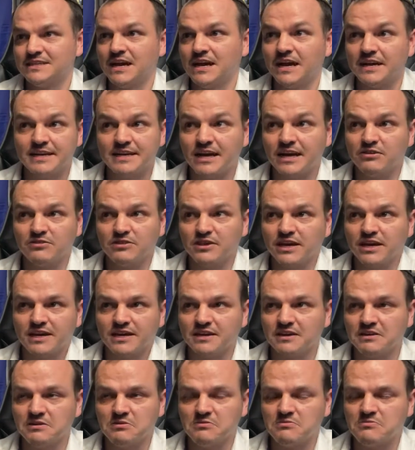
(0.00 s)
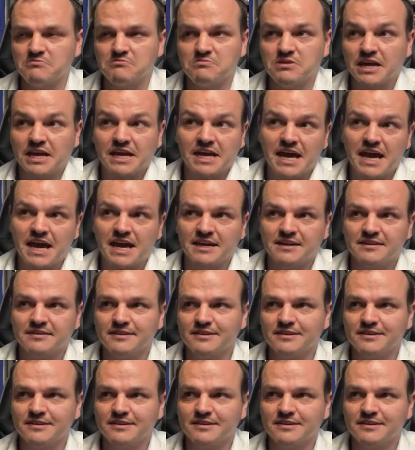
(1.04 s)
I know they can